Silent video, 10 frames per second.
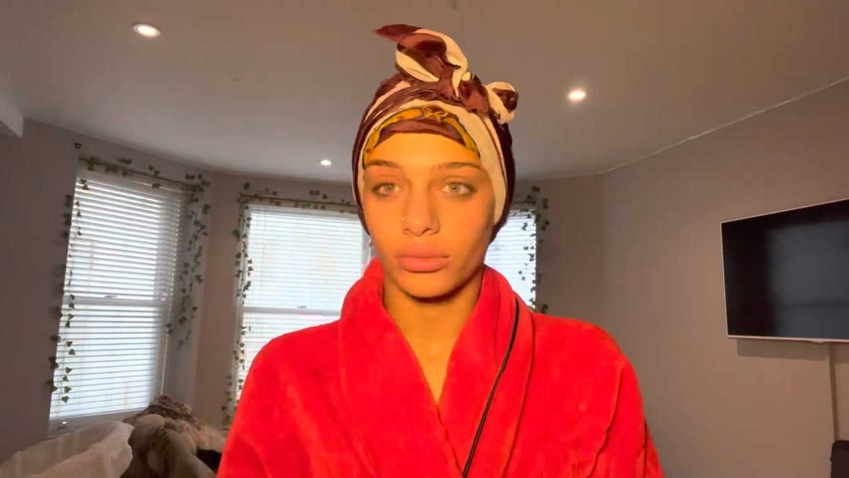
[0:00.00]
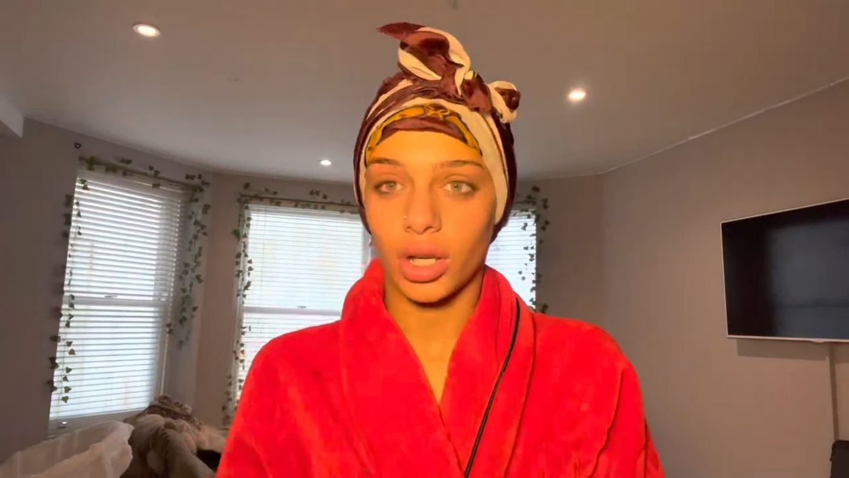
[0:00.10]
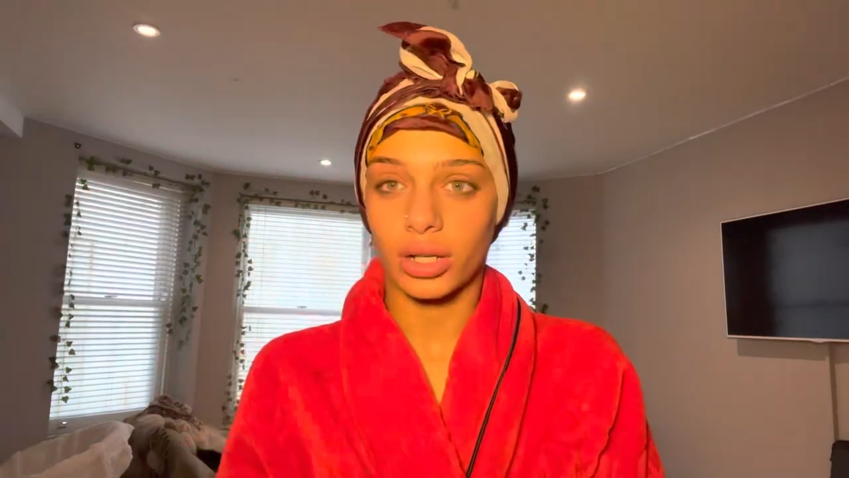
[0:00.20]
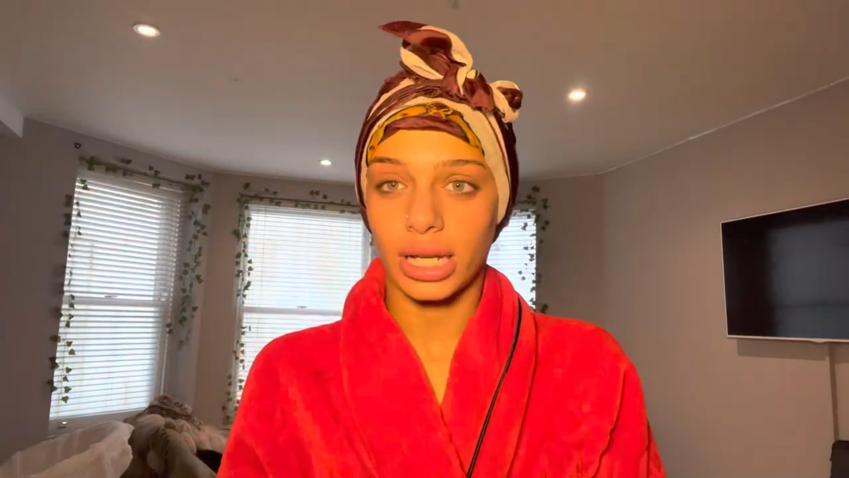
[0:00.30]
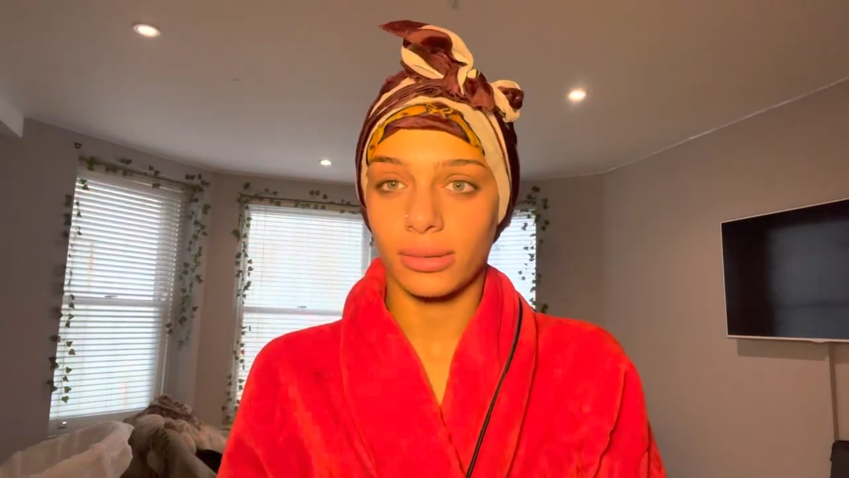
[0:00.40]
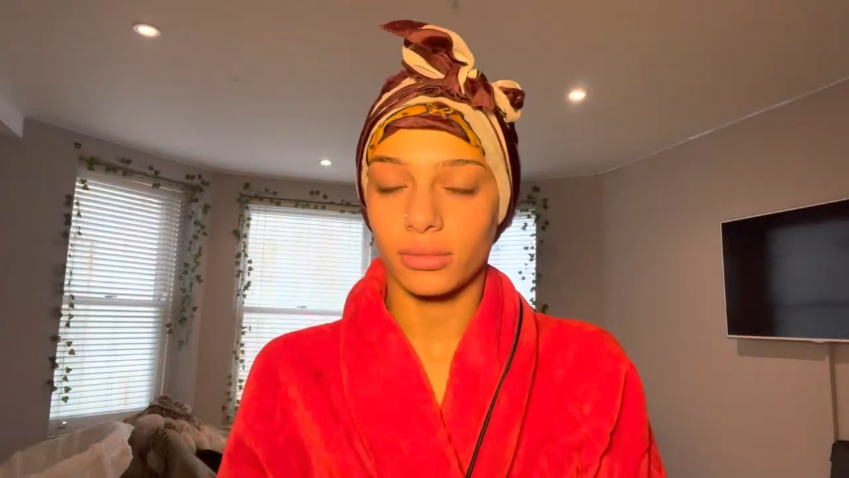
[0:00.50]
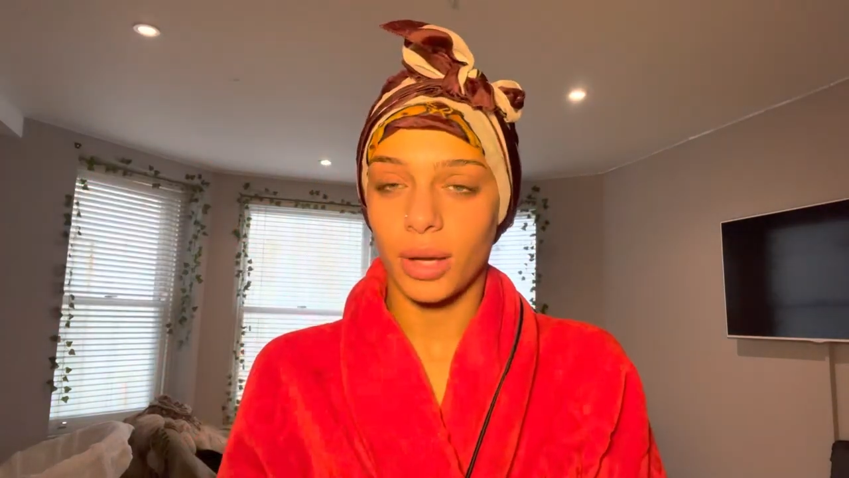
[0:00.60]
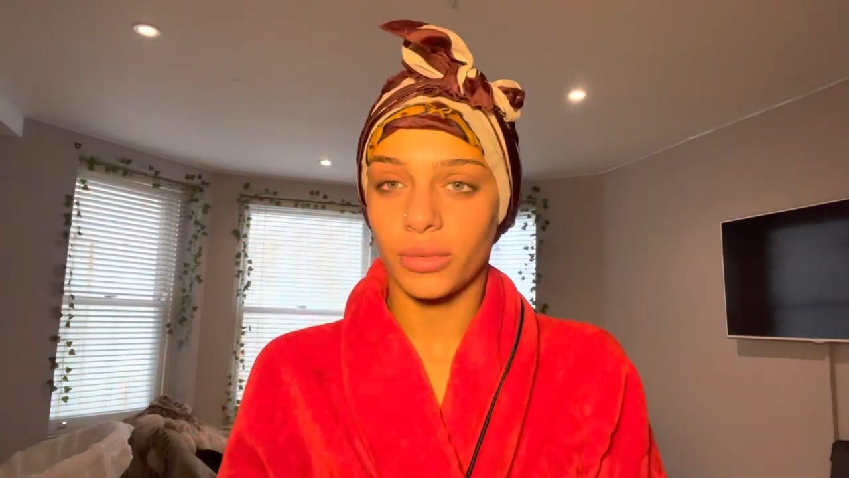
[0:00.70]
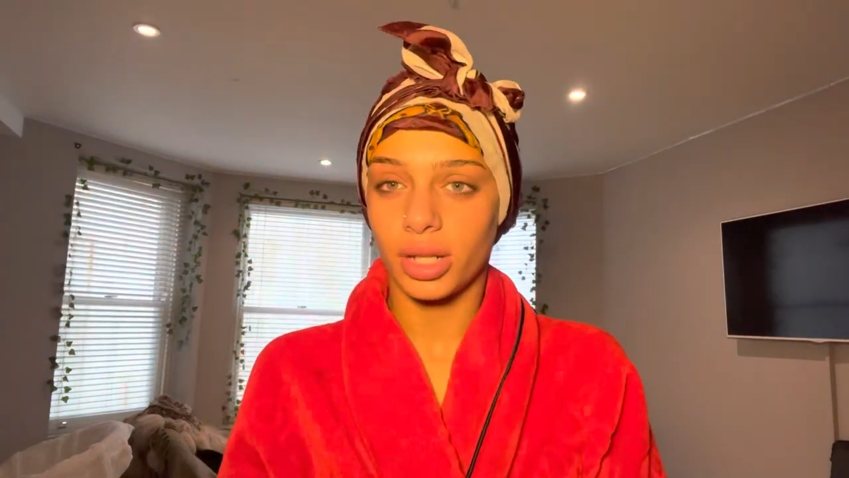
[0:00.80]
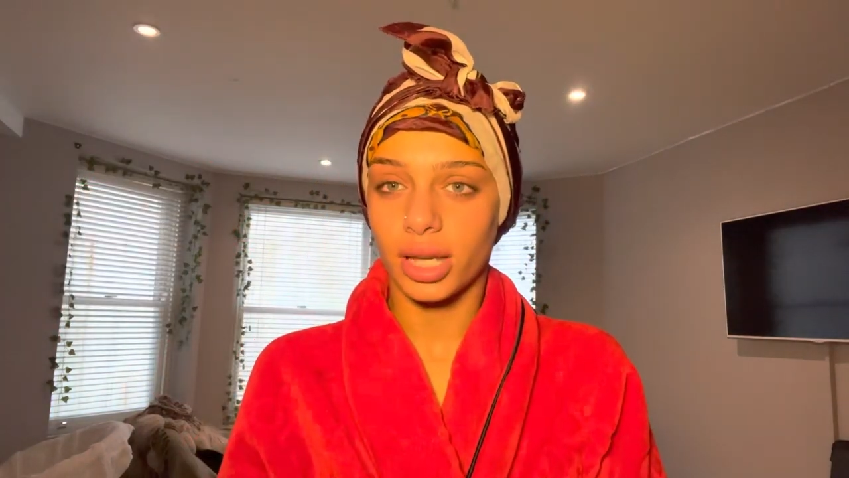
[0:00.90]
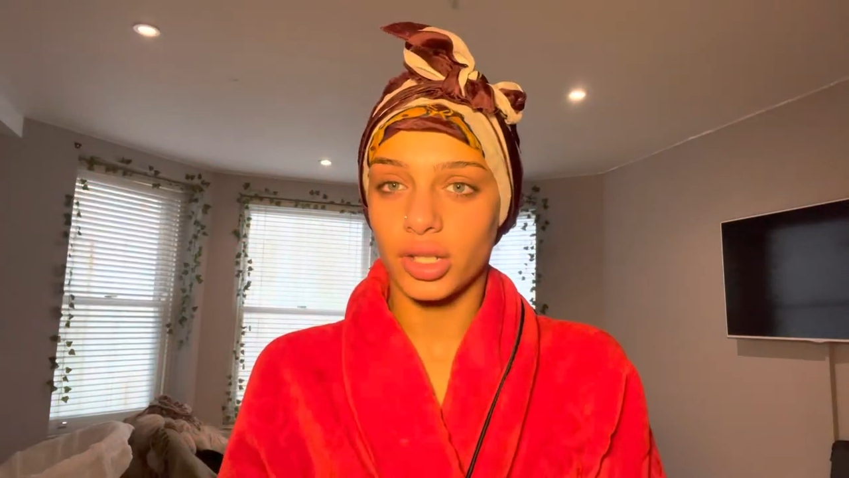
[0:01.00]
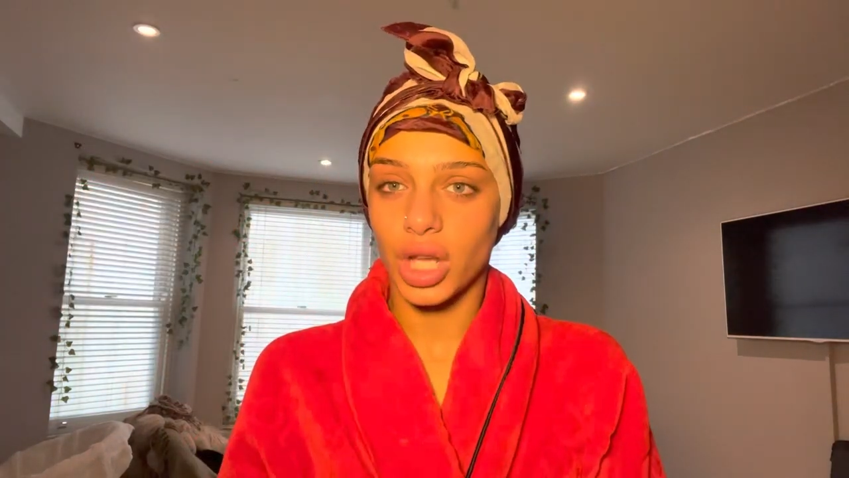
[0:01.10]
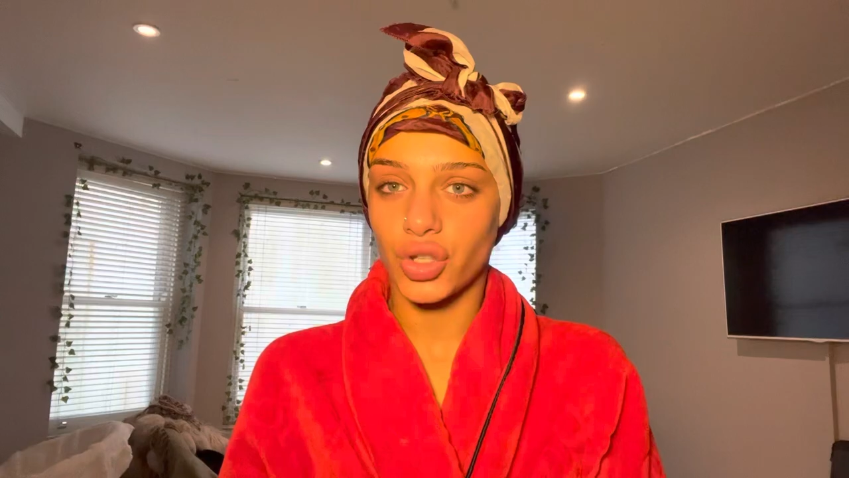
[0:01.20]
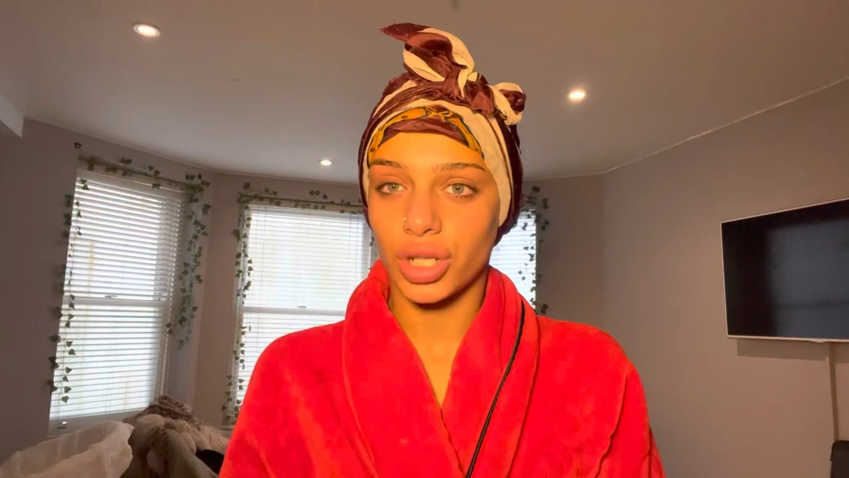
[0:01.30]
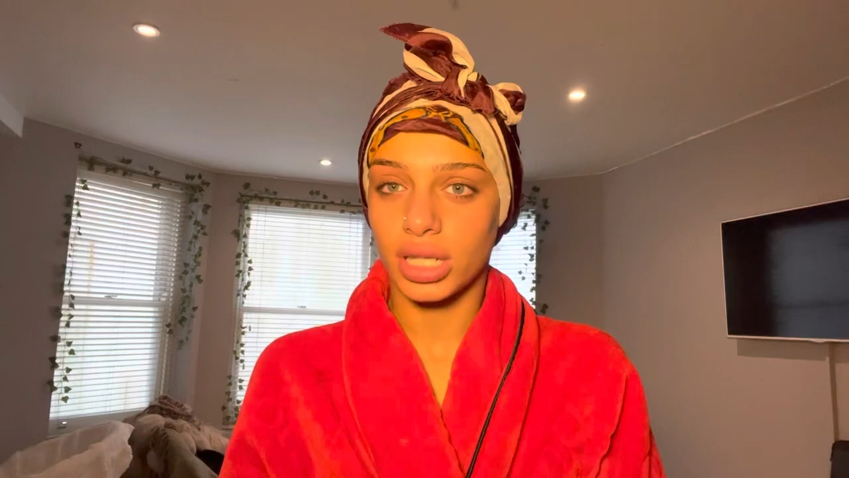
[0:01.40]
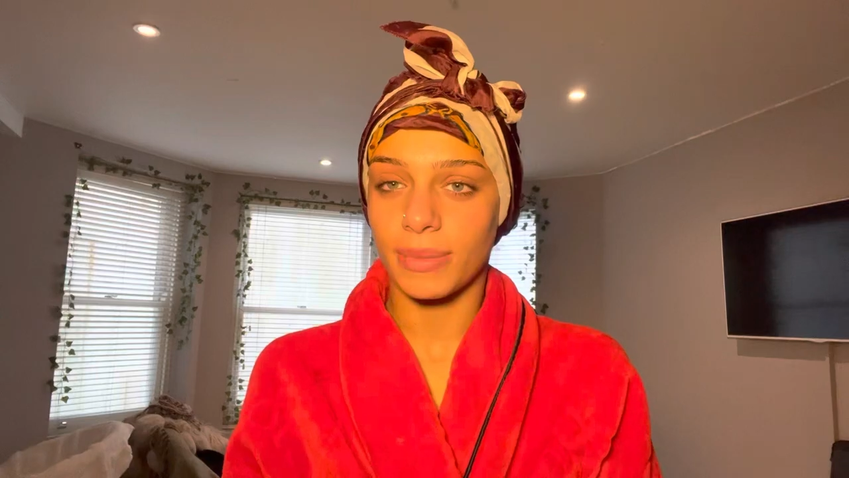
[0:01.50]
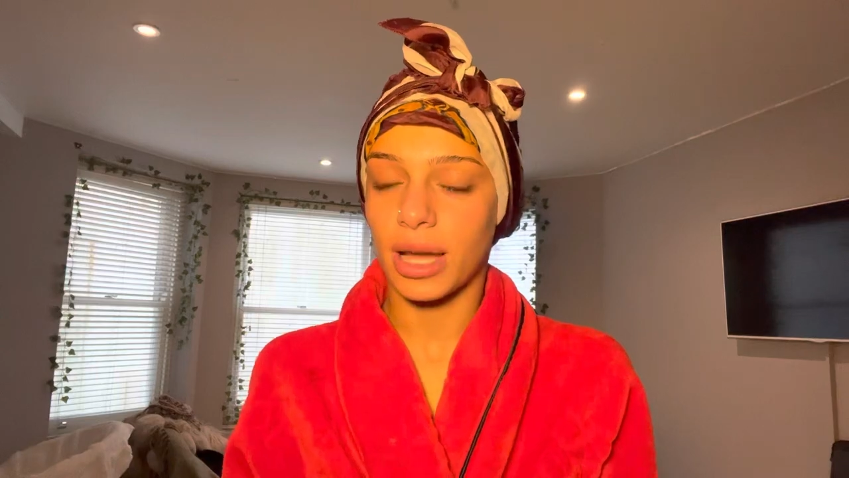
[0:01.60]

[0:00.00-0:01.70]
okay i'm gonna get changed into my